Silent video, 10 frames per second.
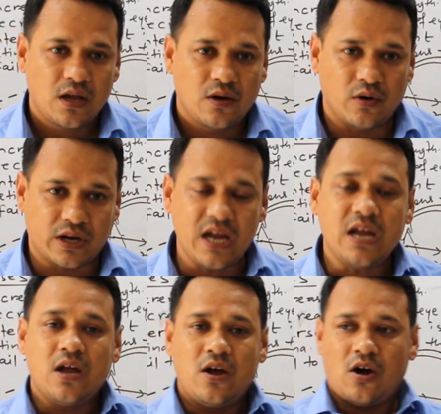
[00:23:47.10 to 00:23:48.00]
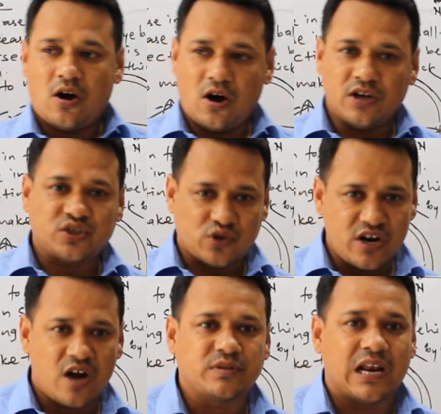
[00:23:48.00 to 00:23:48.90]
Okay, a
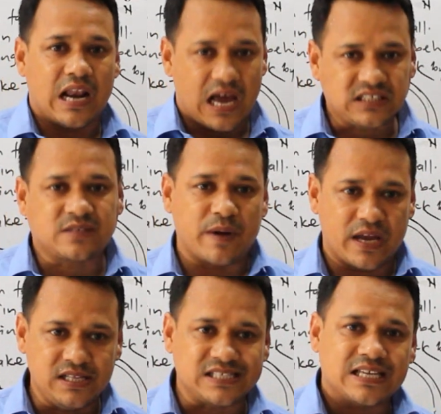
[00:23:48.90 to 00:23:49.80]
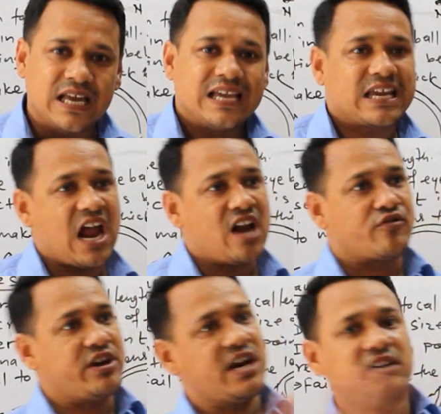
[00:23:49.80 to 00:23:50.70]
student of the last bench can
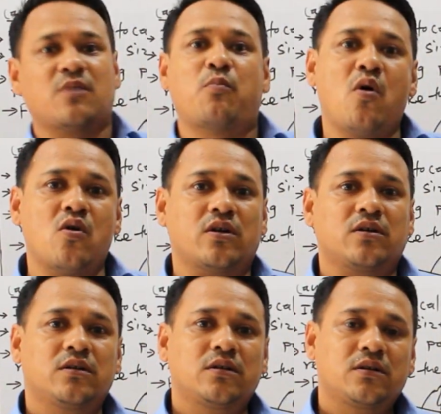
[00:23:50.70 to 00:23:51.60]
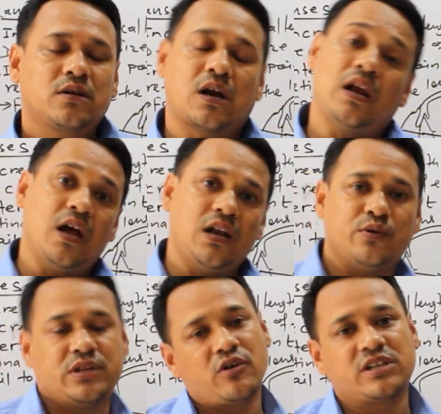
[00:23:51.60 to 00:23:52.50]
read at the board clearly
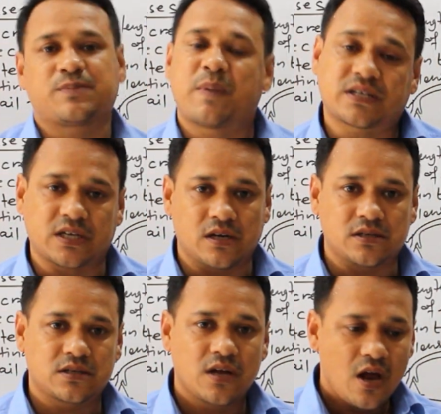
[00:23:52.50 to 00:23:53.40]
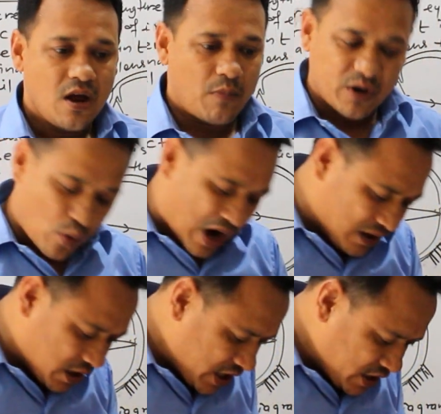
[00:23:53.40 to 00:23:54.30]
without spectacles, but while
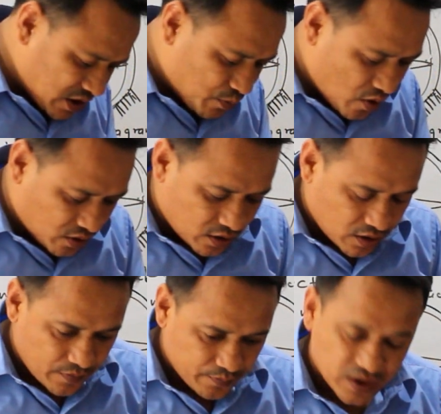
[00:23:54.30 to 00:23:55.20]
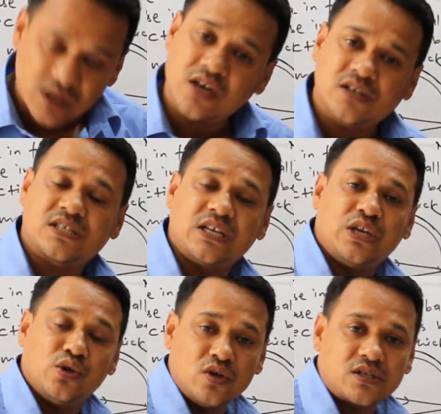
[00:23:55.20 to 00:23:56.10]
reading the book, he or
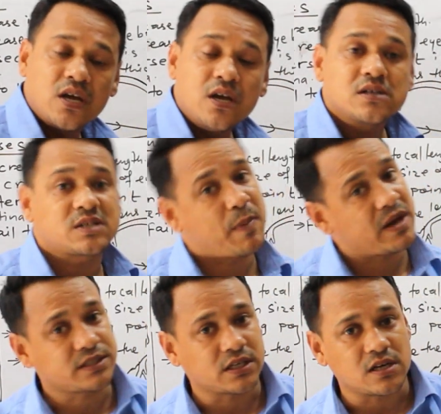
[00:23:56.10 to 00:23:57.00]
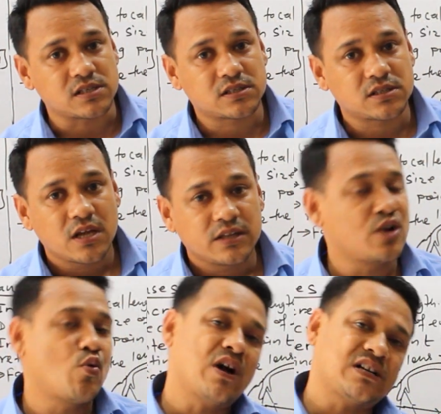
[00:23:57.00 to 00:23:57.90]
she used spectacles.
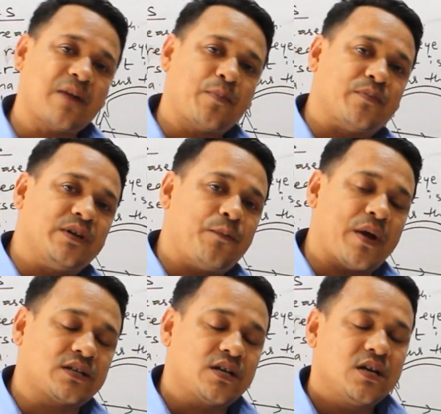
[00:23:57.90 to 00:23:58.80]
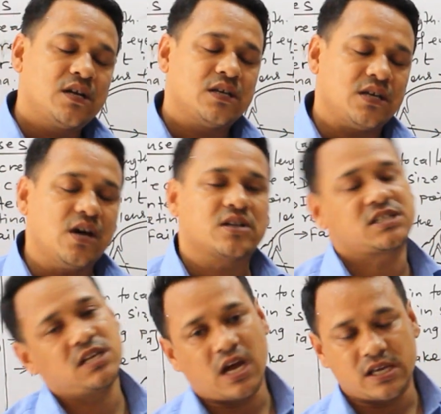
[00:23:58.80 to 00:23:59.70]
Then what type of defect he or
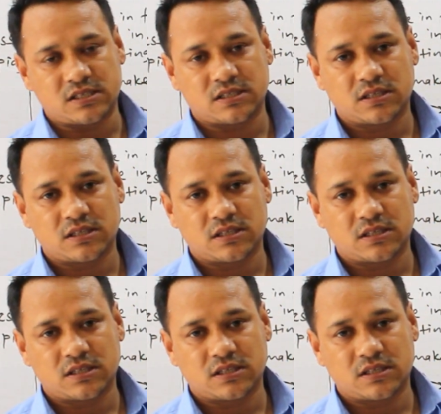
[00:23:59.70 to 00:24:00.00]
she has?